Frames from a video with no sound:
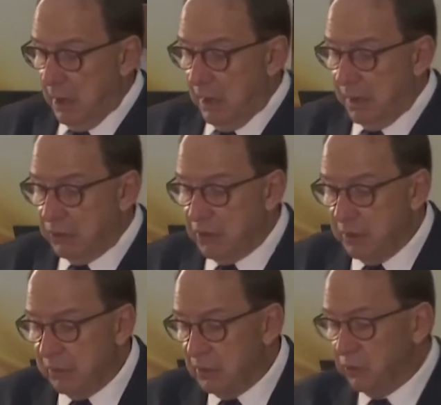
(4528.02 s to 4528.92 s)
There's
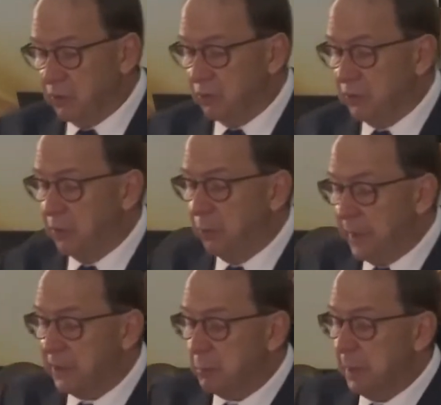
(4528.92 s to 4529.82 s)
evidence of
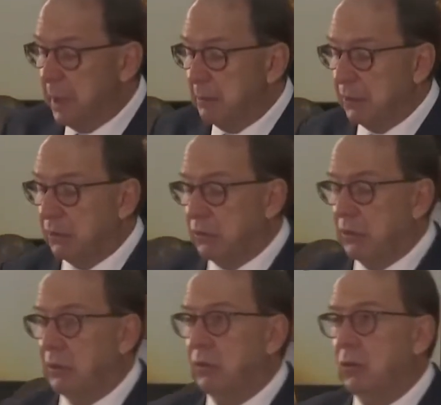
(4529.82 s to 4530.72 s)
direct payments
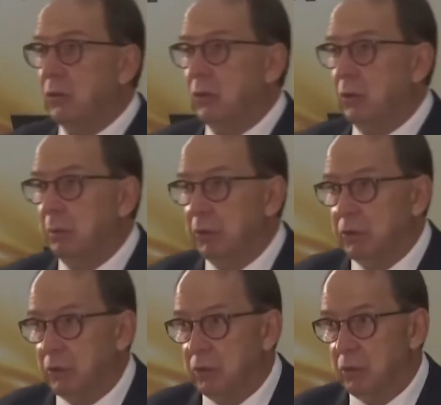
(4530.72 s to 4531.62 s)
to
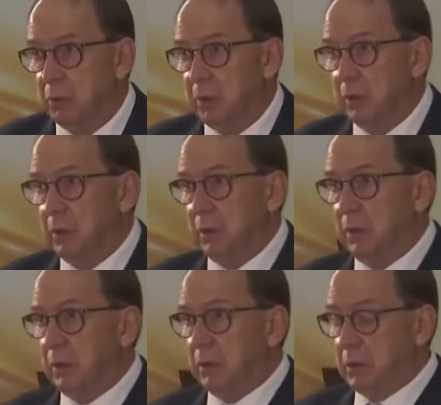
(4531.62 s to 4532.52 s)
Mr. Zuma.
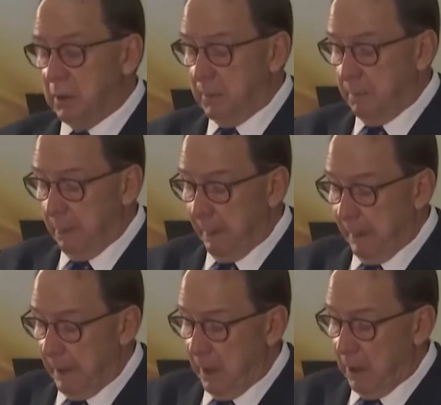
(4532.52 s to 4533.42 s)
Okay.
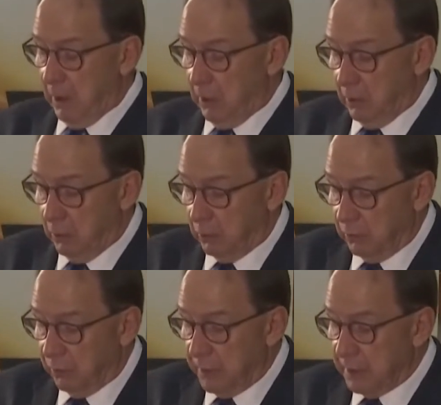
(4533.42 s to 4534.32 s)

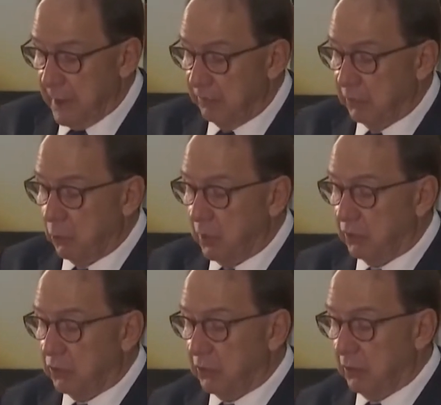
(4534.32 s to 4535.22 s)
The Gavin
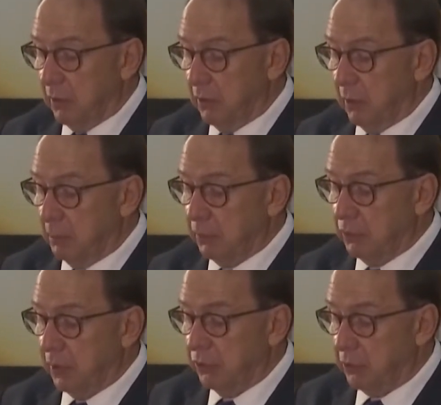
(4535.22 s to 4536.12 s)
Watson
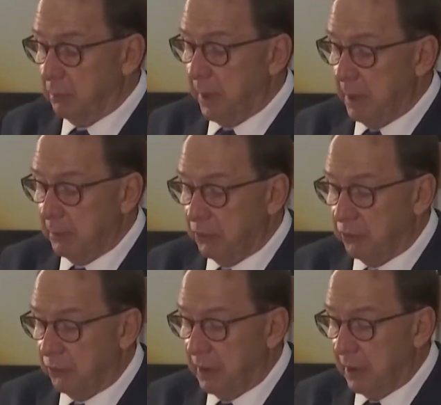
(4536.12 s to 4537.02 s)
Bosasa payments,
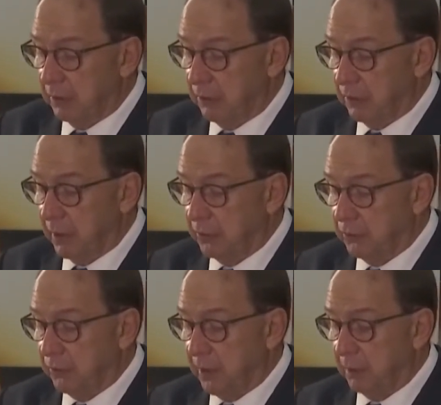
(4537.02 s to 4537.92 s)

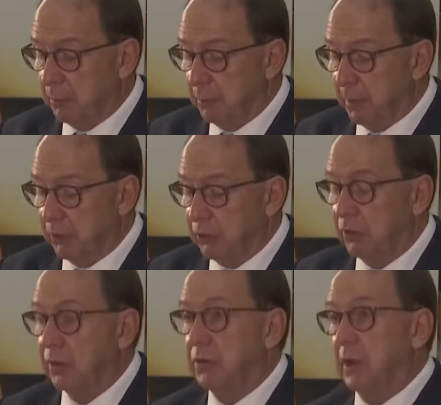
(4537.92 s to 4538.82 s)
300,000 rand per month to
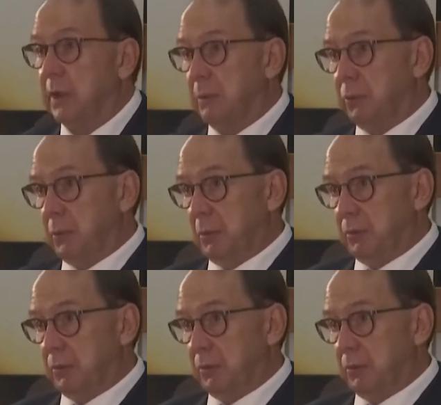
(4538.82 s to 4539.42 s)
the Jacob Zuma